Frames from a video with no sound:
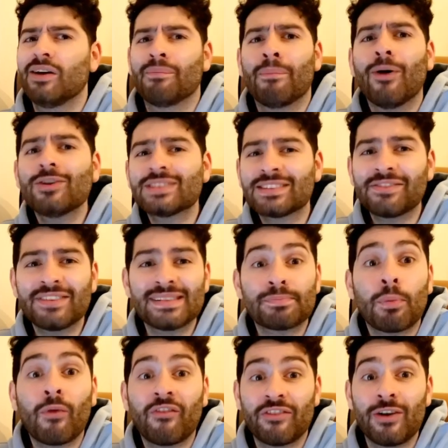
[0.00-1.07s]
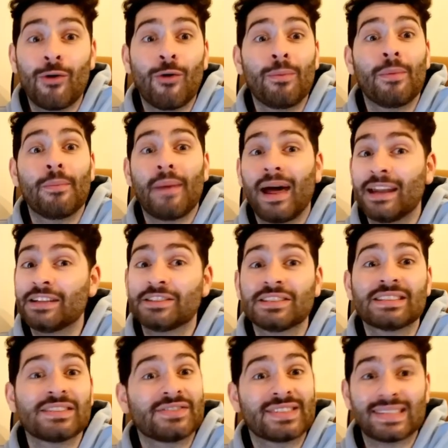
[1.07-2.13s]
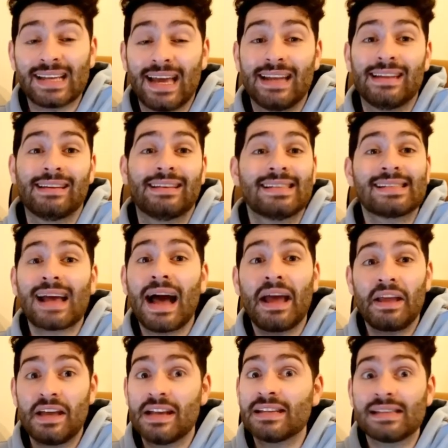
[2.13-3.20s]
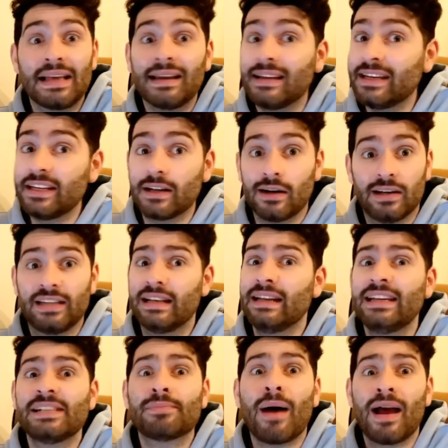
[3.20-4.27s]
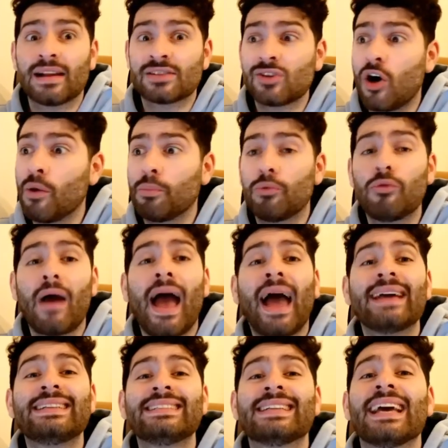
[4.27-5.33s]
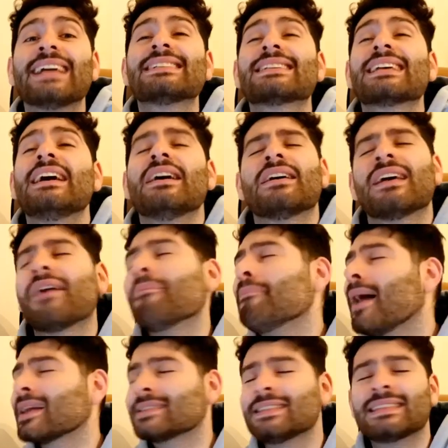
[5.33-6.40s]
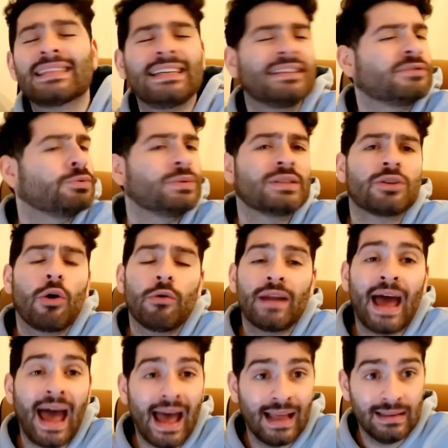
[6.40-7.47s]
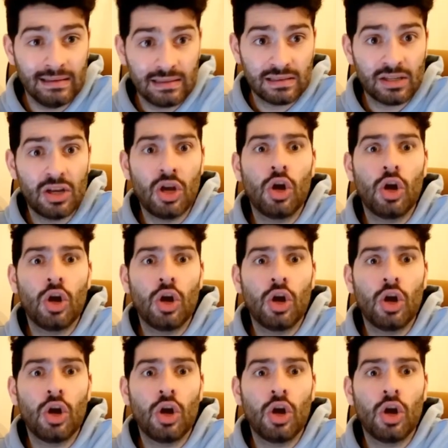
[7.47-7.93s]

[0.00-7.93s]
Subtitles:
Most of his former managers have said, this guy is a leader. He leads by example and he takes matters into his own hands.